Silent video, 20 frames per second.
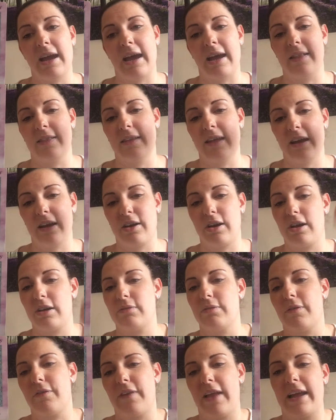And that
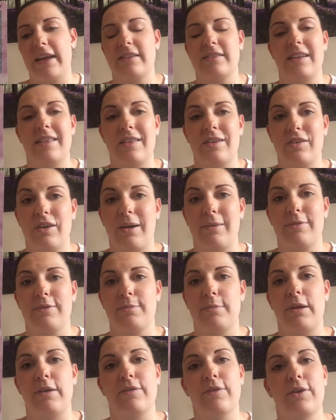kind of reflects in the time
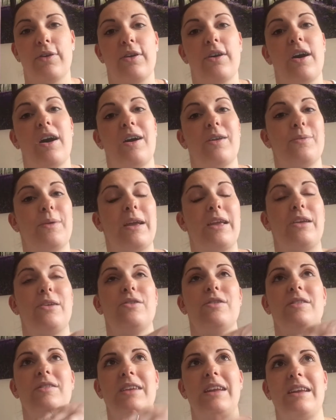to move on card, where you
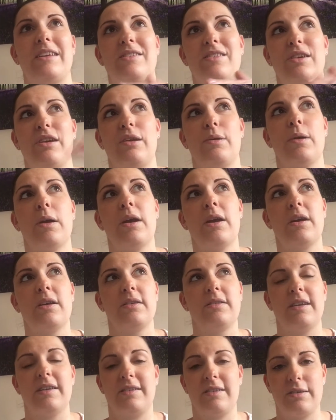just need to
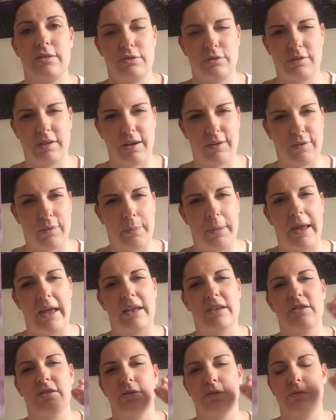distance yourself a
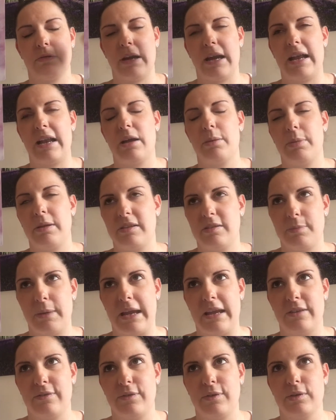bit, just create a little bit of
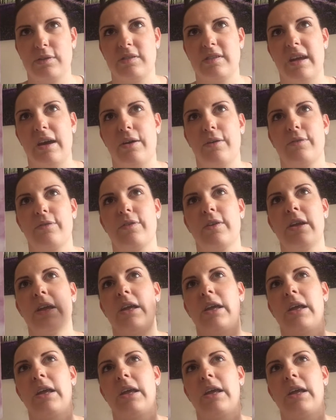space for yourself.